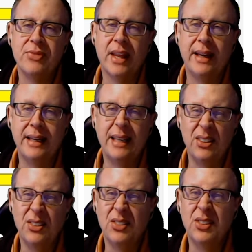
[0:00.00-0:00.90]

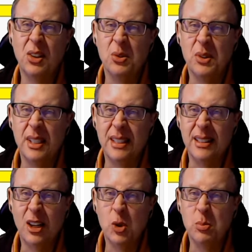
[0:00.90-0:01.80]
And so the
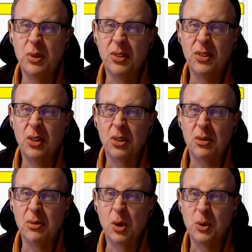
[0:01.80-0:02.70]
open circuit
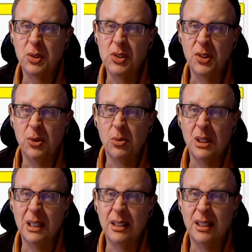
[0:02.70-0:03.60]
voltage is
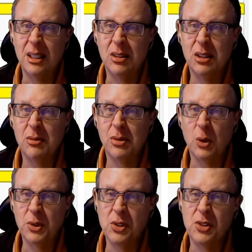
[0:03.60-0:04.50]
really the
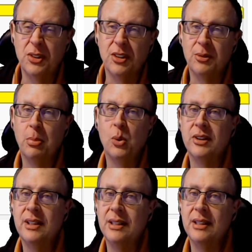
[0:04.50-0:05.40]
voltage at this point
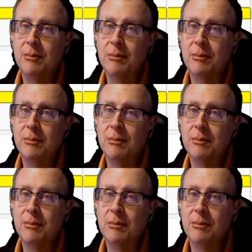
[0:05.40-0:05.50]
here,